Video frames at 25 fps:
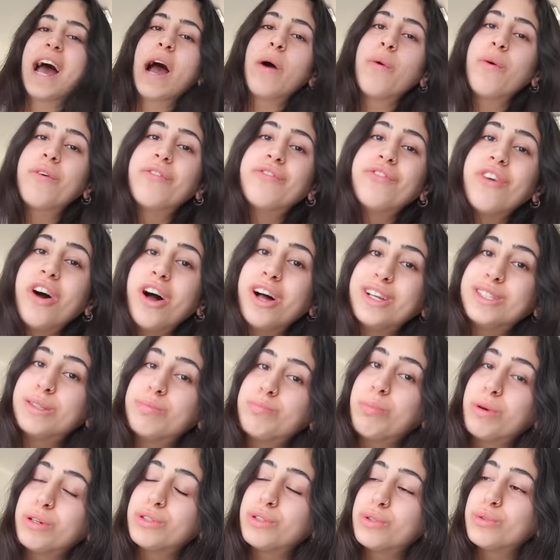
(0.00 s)
our
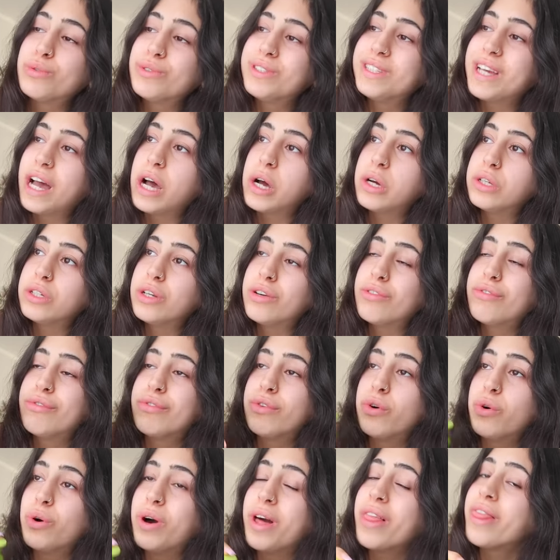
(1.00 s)
first bottle down
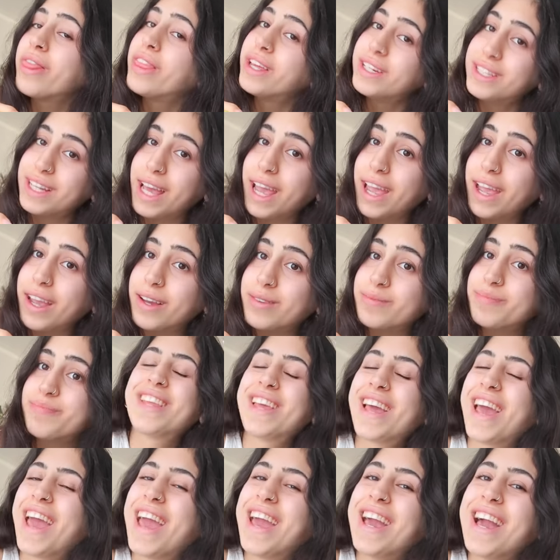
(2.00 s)
for the day.
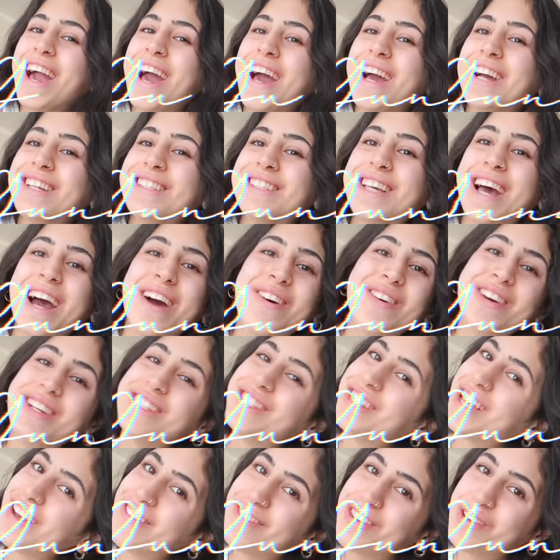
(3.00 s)
Hey guys, how
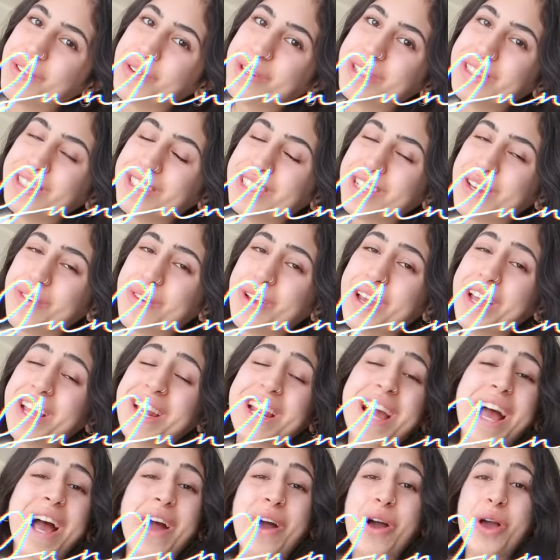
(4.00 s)
is everyone
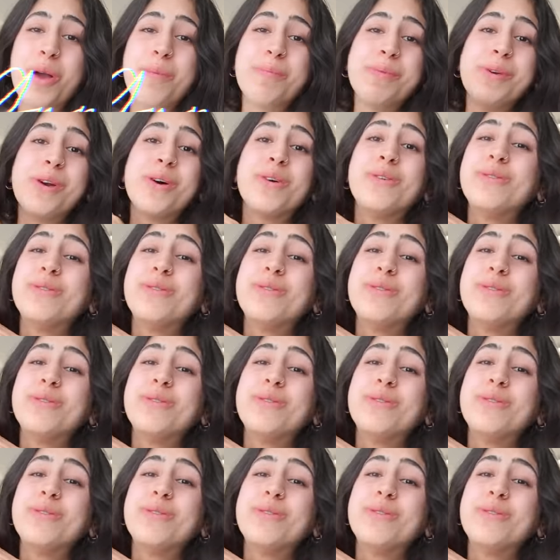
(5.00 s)
doing? I hope you're